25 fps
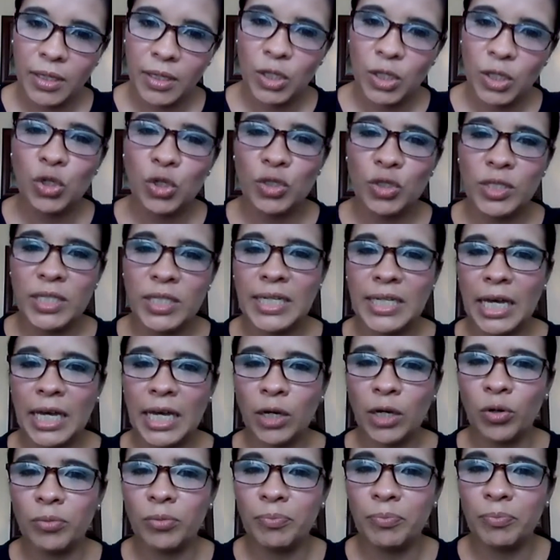Using a
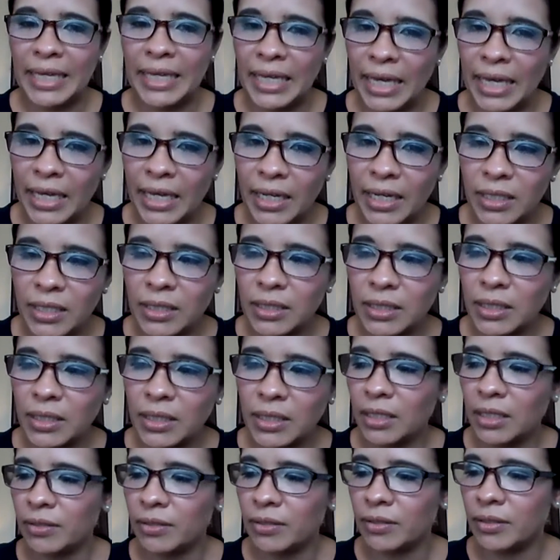complicated
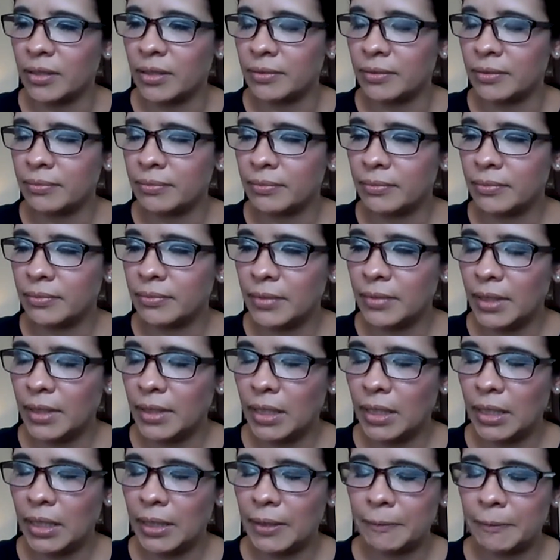uh,
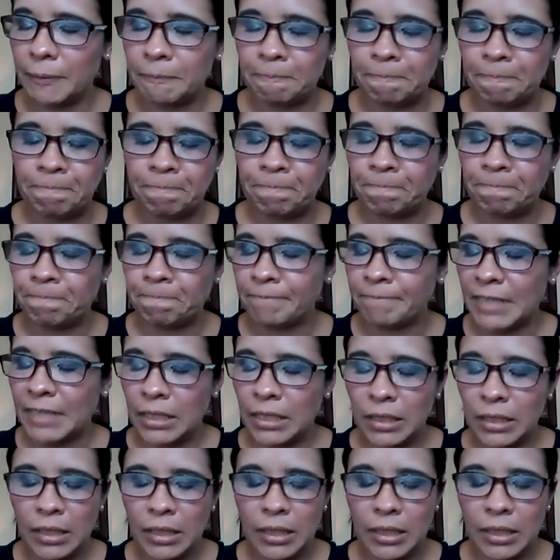um,
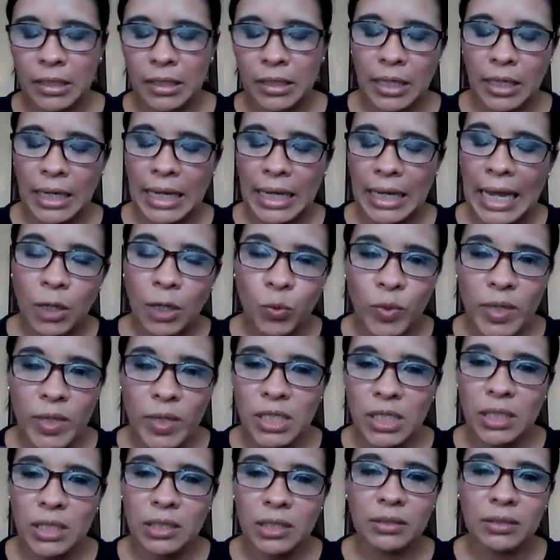
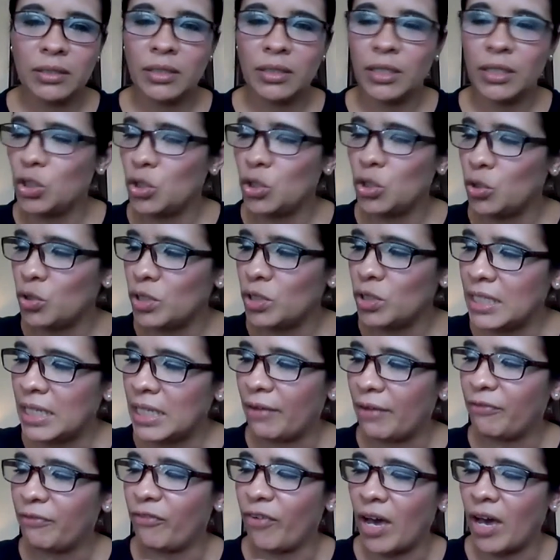language, using
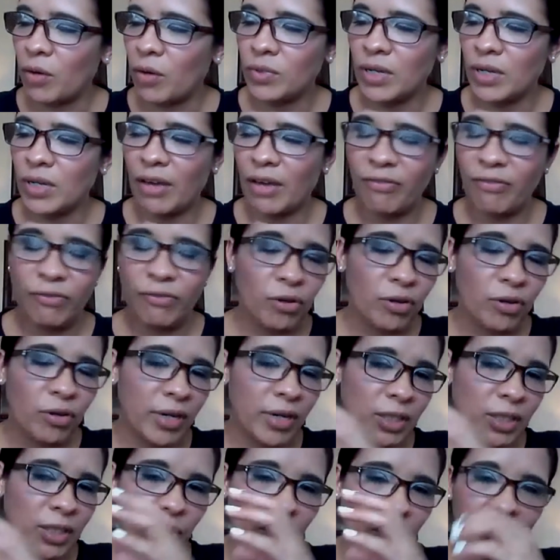the fauna,
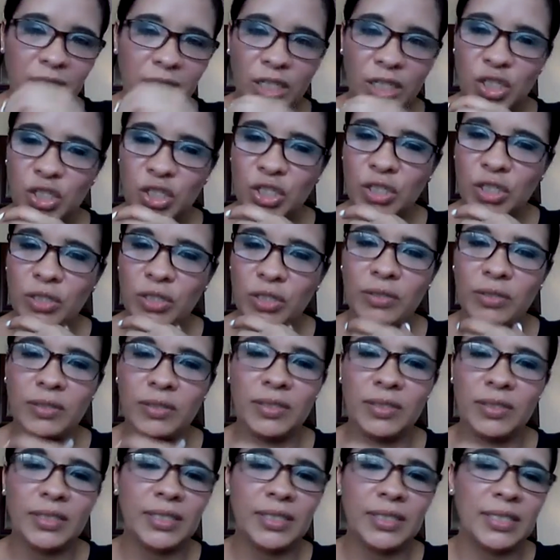flora traditions,
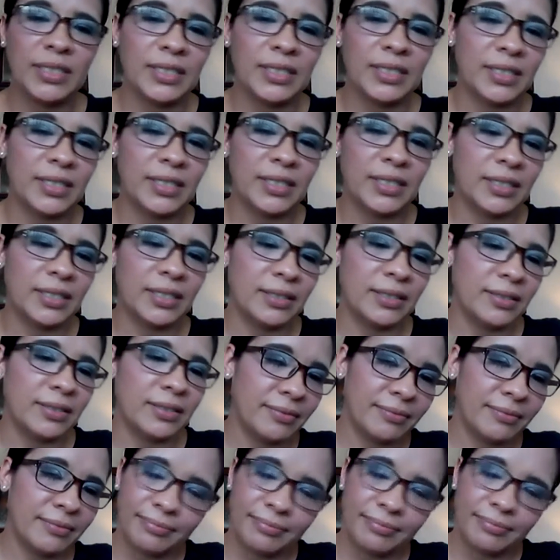
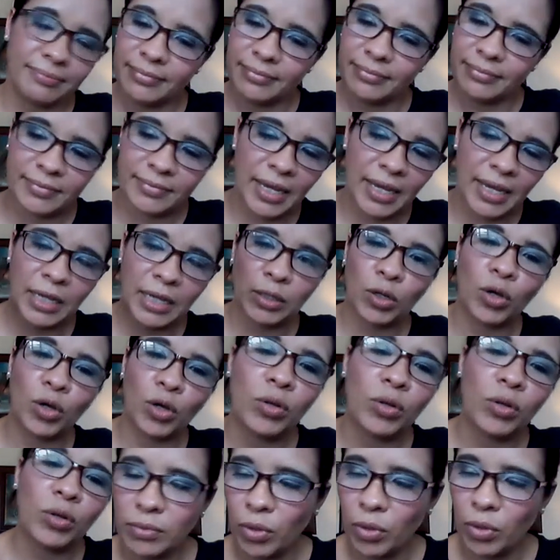and all of
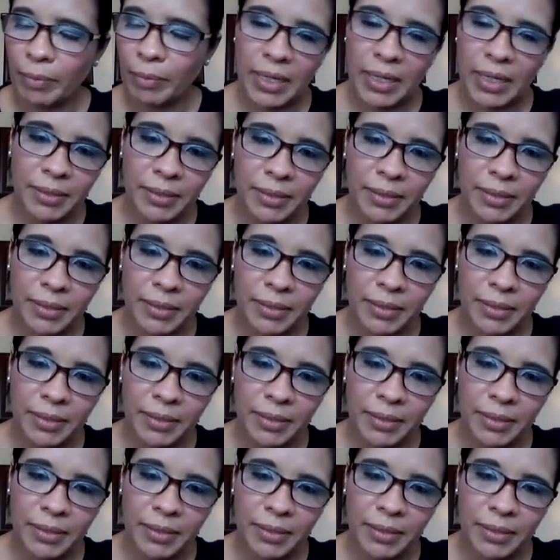Panama.